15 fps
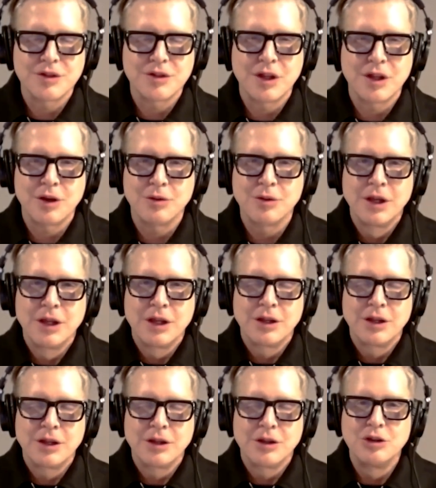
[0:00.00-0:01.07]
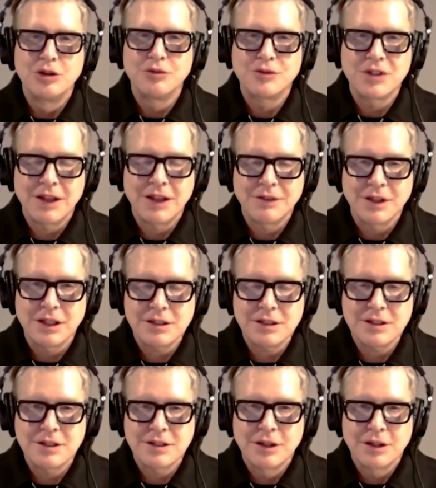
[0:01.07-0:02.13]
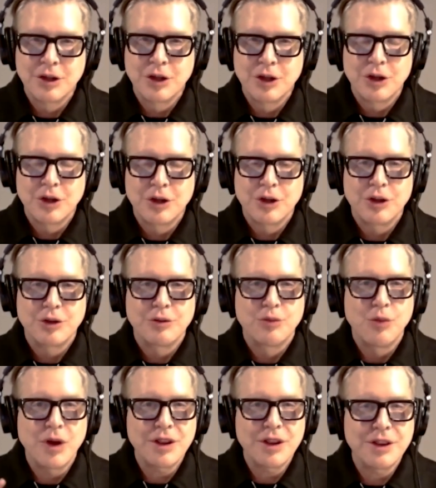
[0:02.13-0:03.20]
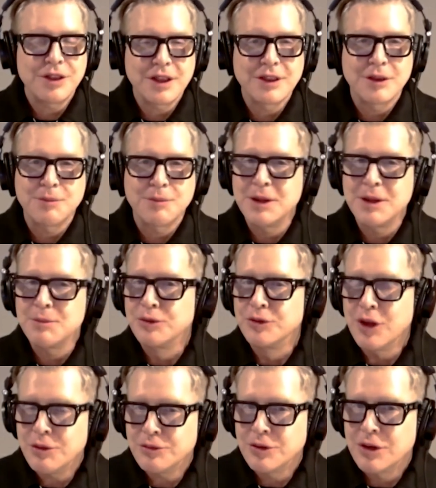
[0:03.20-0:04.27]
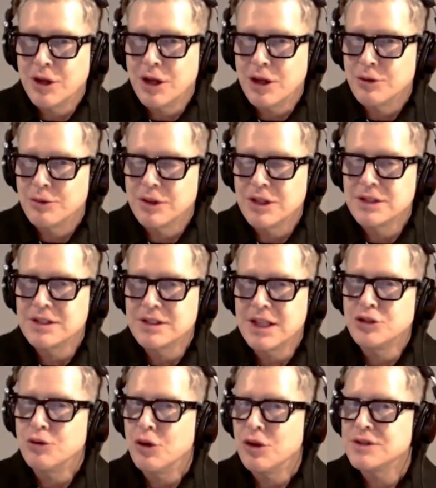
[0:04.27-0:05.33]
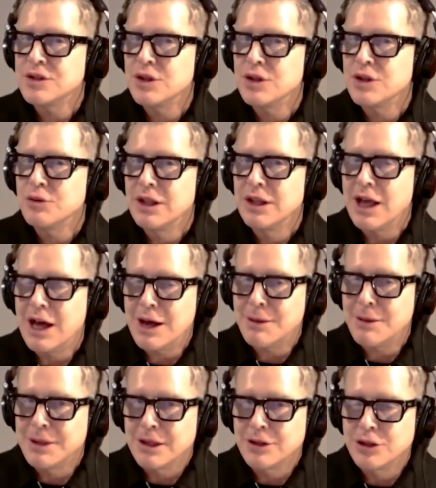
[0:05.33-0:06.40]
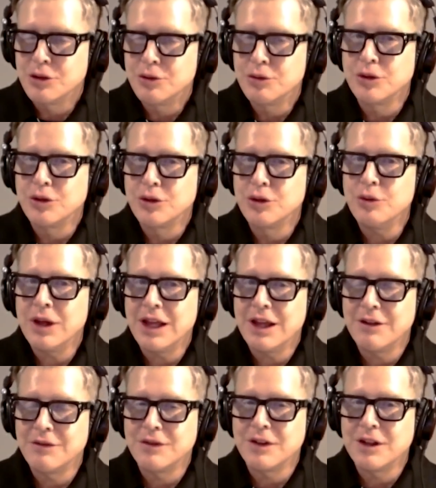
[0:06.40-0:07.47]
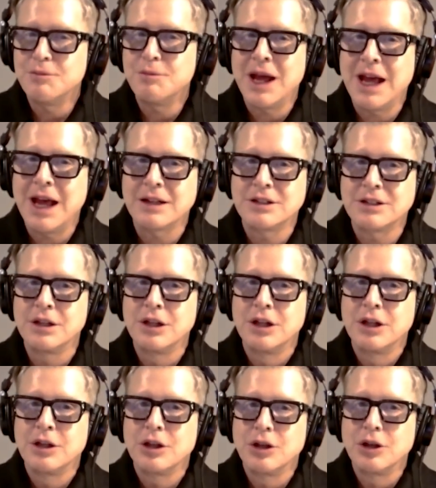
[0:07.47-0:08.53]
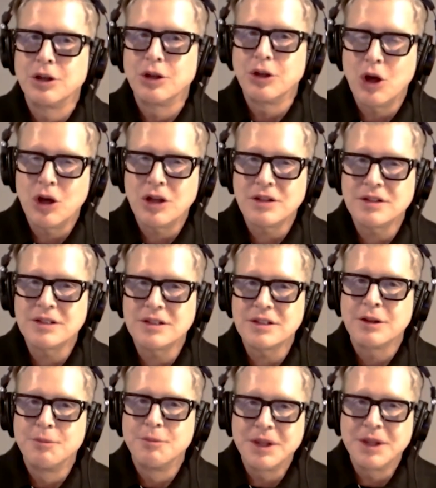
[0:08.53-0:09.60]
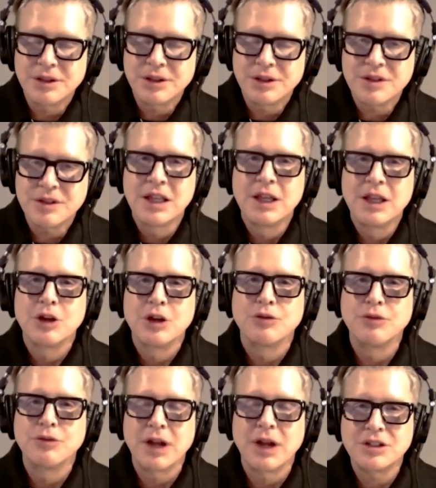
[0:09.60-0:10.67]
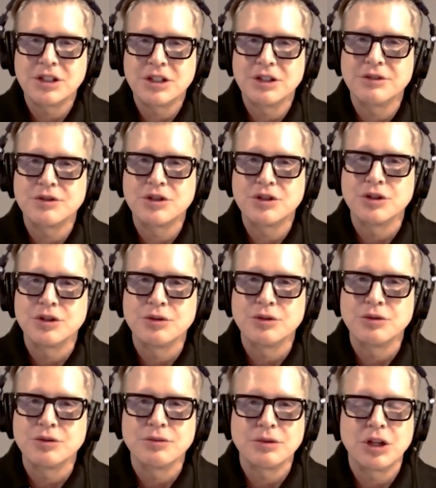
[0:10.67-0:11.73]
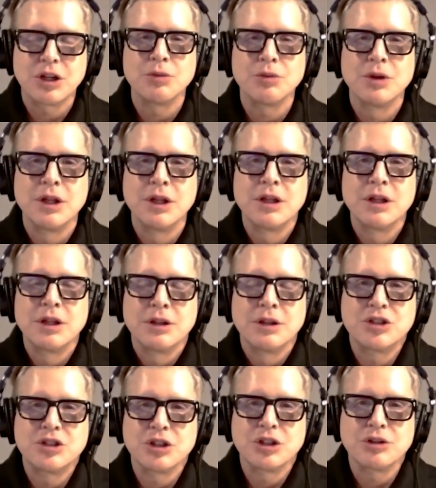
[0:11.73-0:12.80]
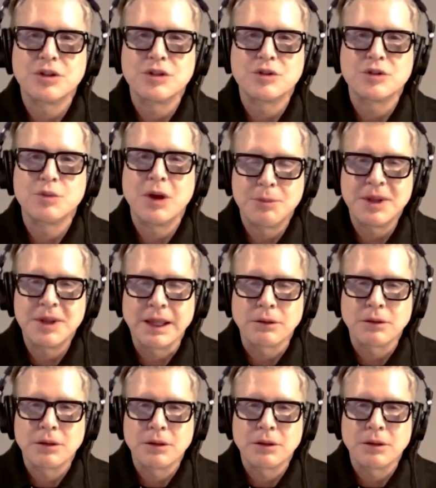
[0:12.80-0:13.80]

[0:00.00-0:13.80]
So you've done this. One thing that people don't know is that you also lobby. You, you have impacted laws, bills relative to, you know, children's well-being.